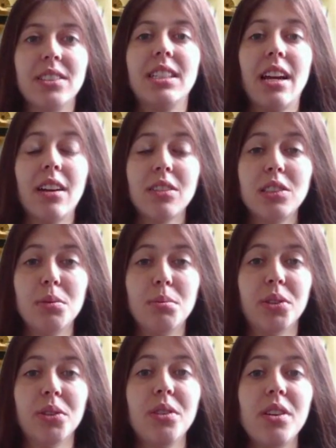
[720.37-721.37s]

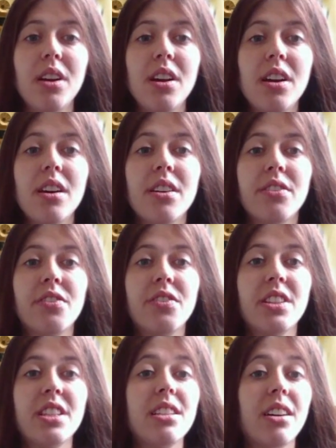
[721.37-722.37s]
accountable for
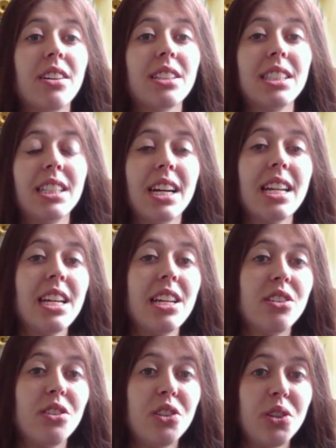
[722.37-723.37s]
the tasks that I need
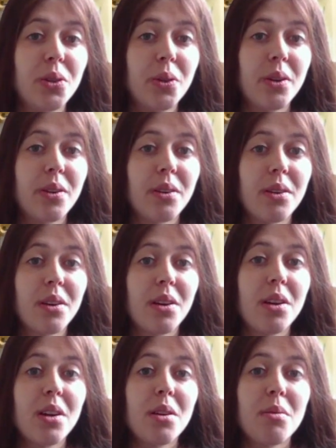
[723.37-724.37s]
to do?
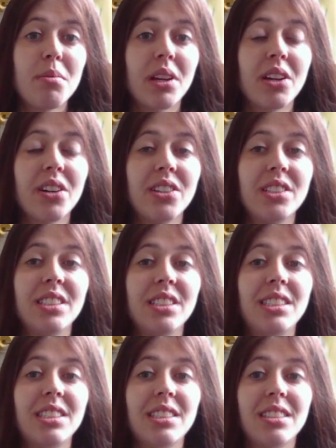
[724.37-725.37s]
because